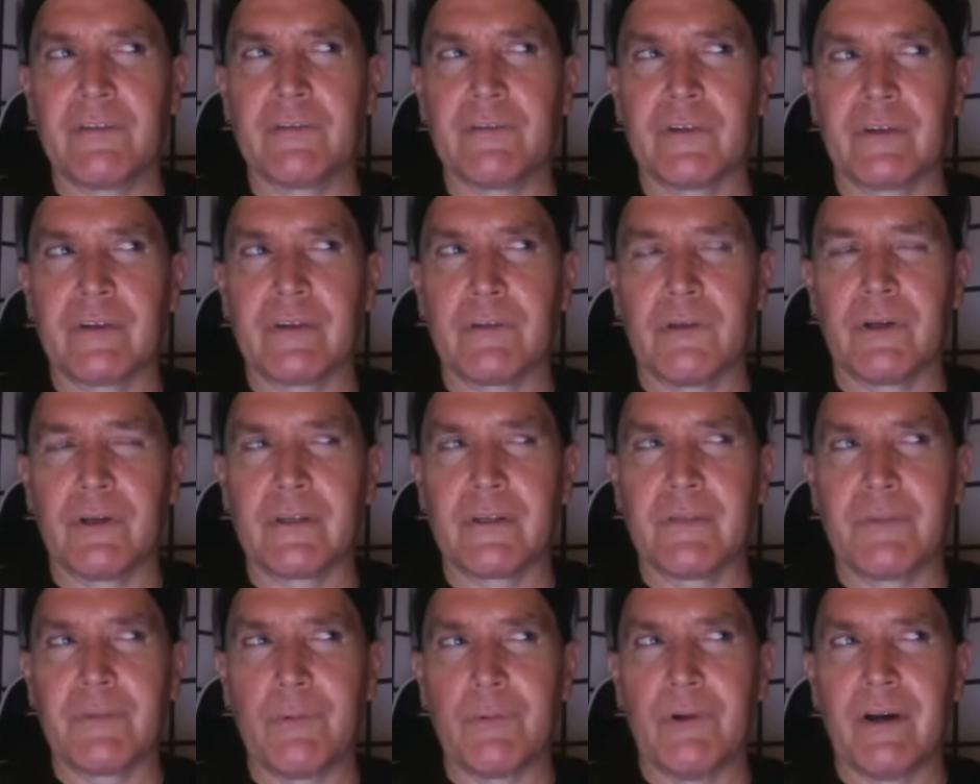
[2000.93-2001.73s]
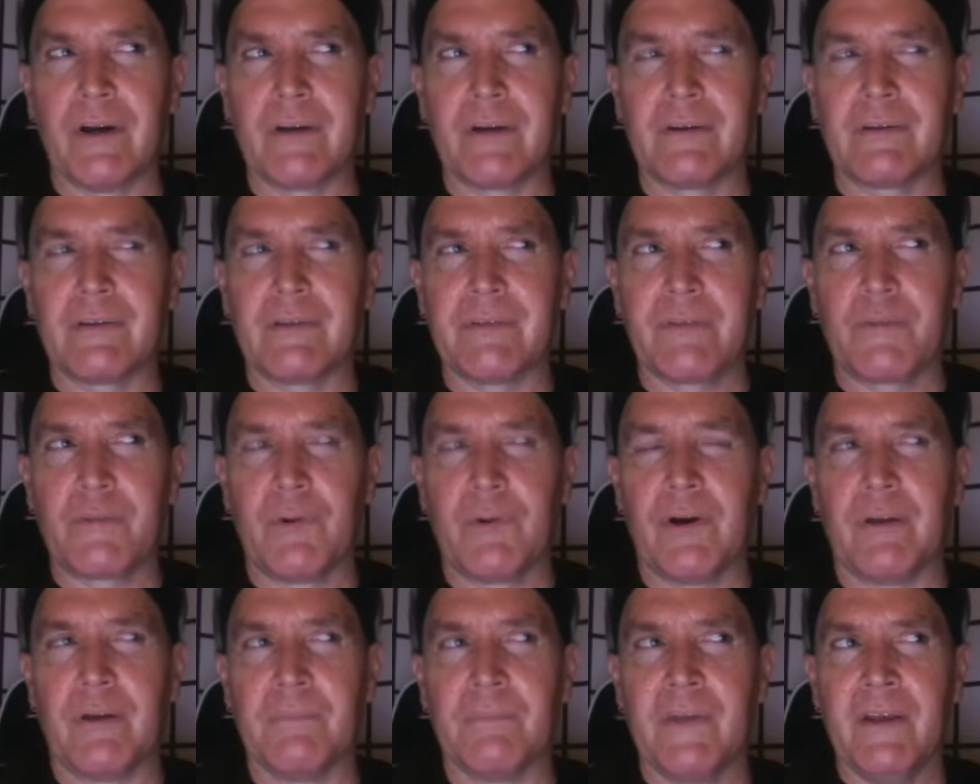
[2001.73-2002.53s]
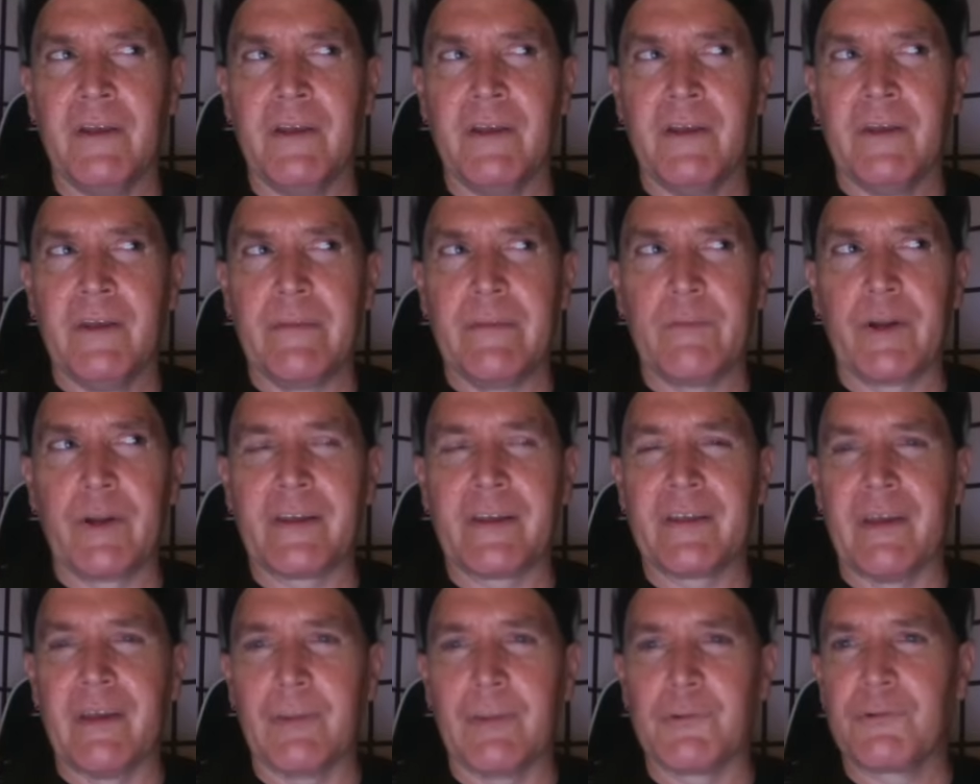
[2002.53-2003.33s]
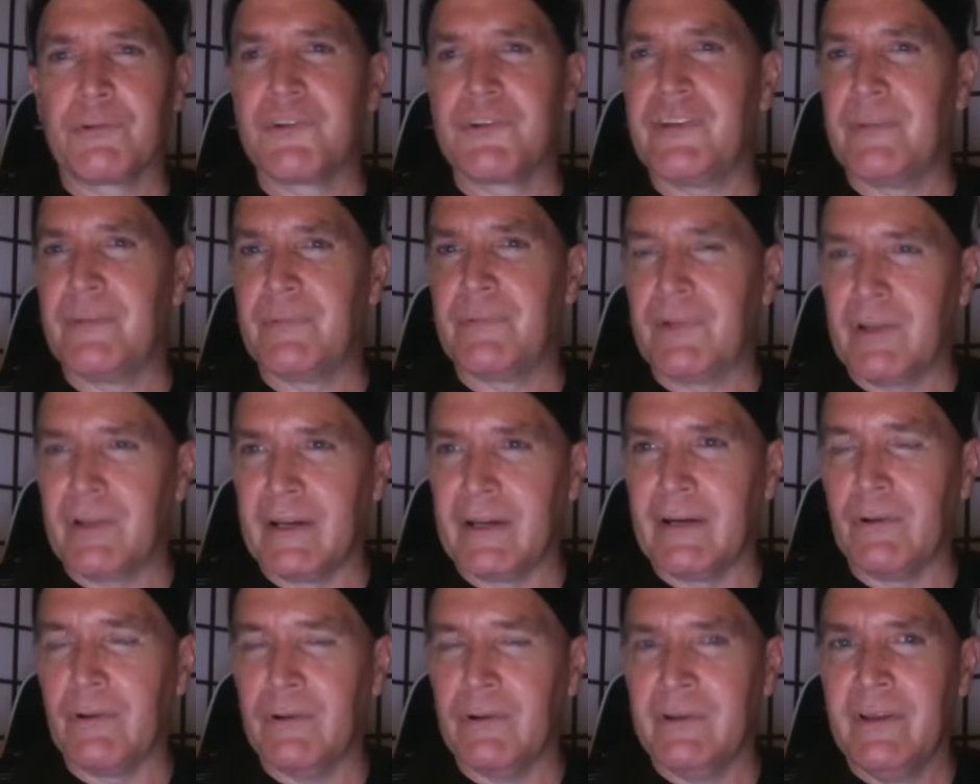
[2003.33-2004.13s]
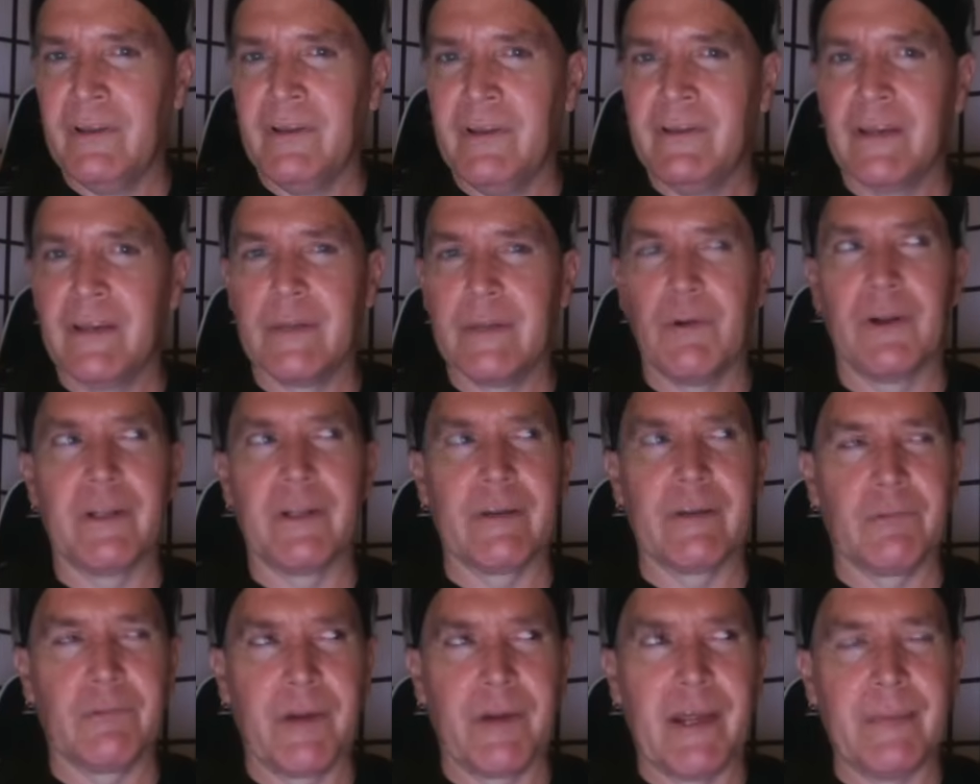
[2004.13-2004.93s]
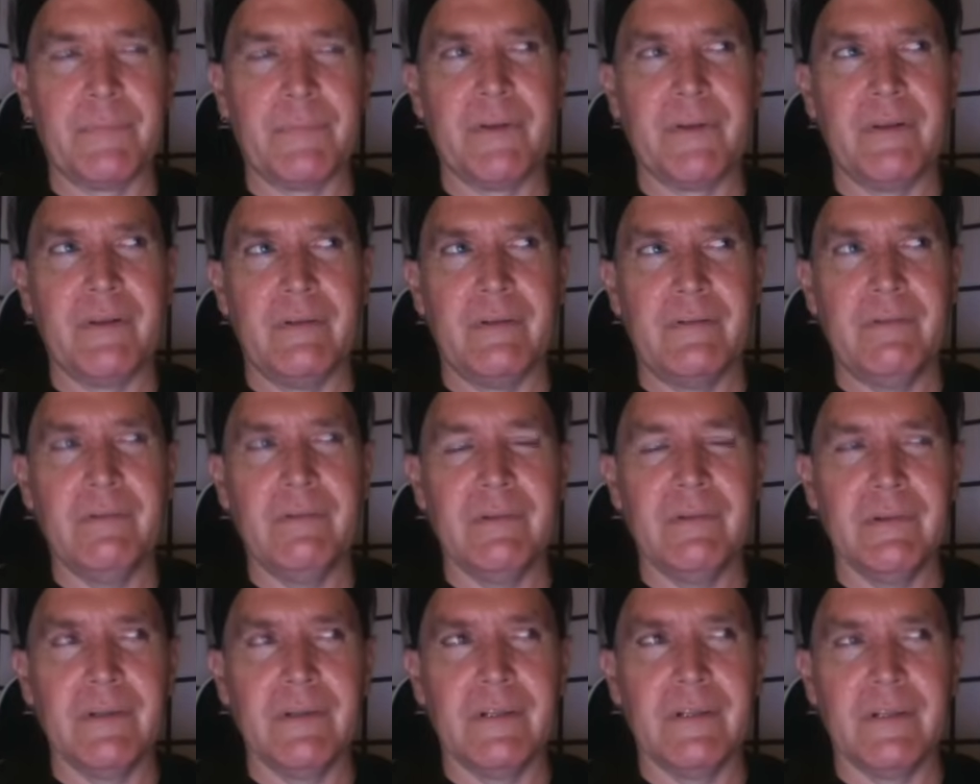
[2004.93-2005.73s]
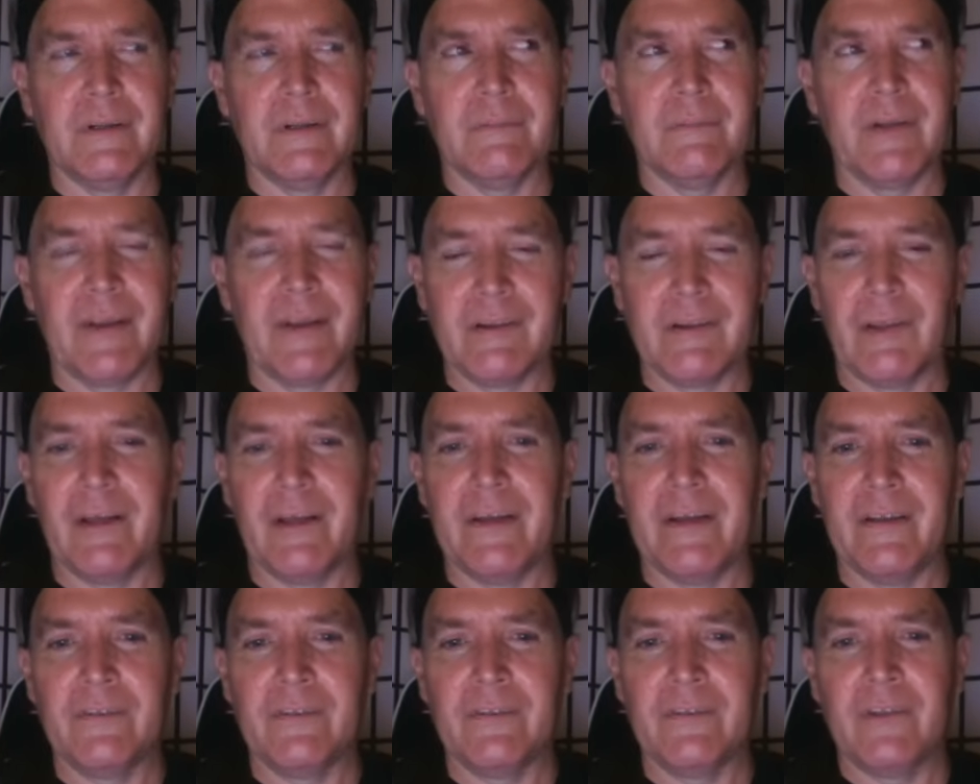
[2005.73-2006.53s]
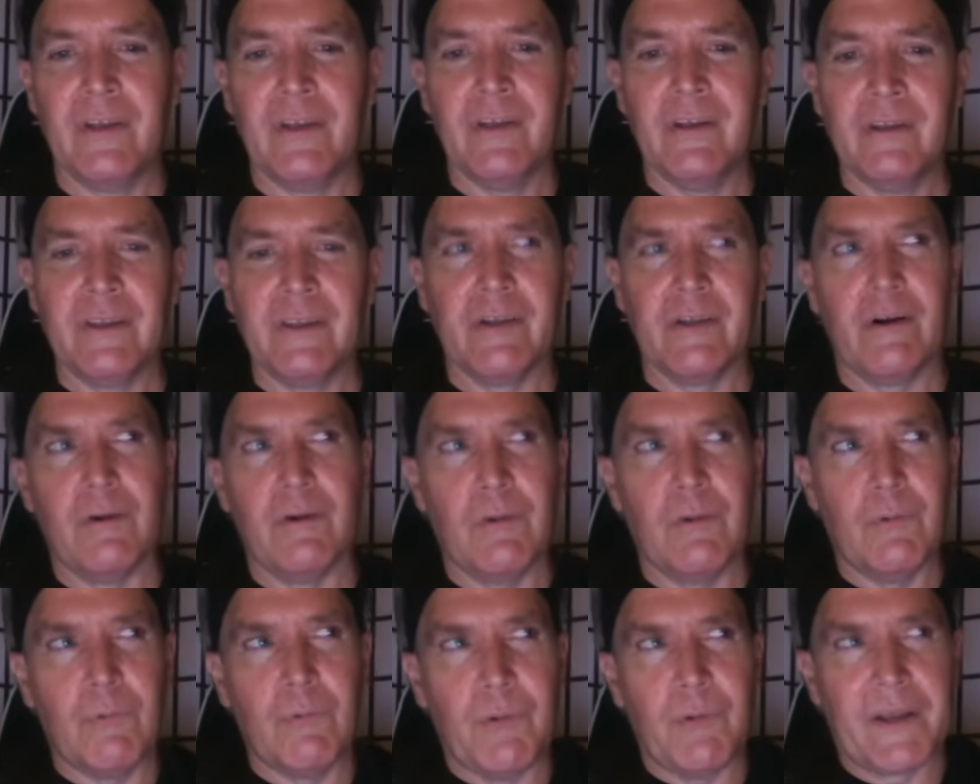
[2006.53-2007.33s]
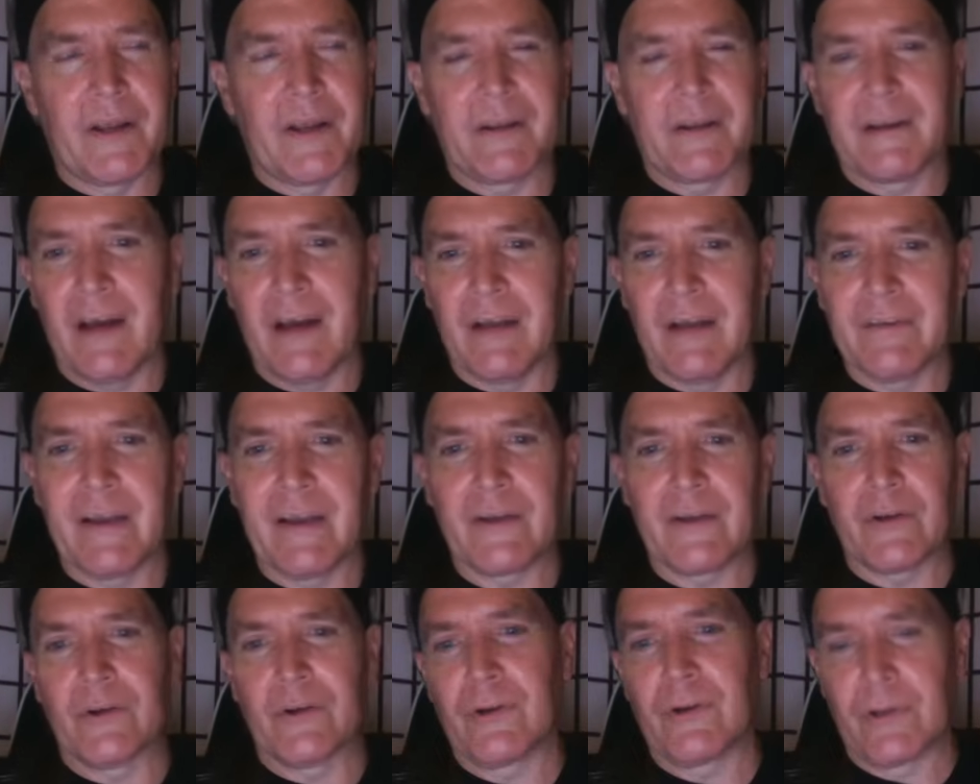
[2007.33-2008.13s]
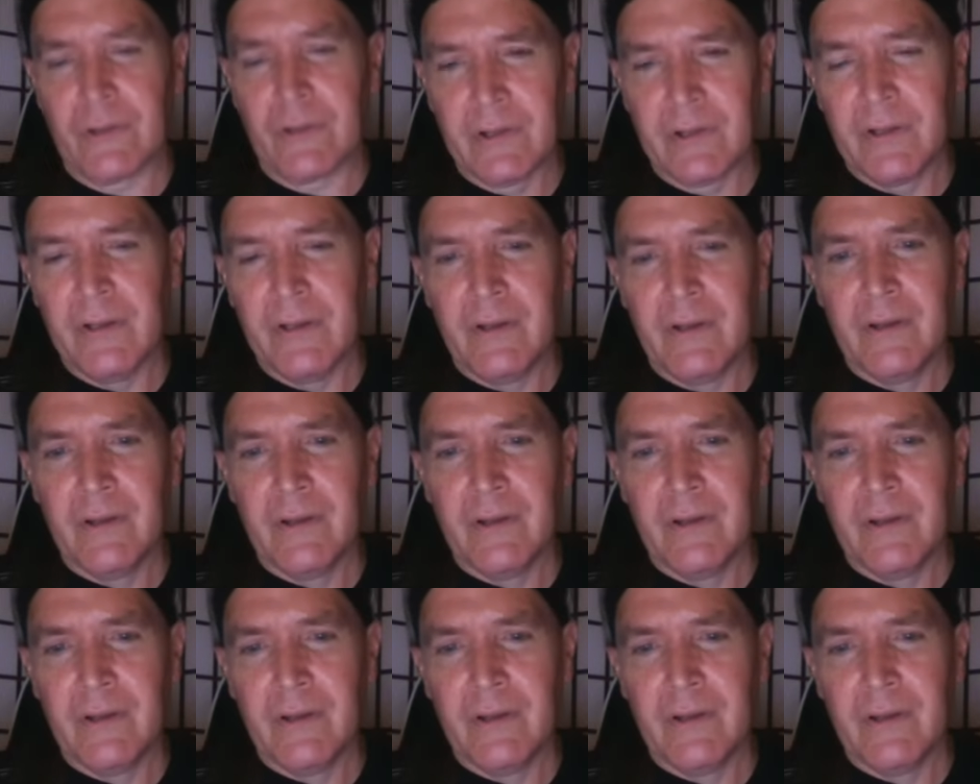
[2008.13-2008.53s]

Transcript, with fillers: She's like, look, if you want, if you want, if you want to capture cheap clout and you want like rapid uh, headlines, you know, we got to contact her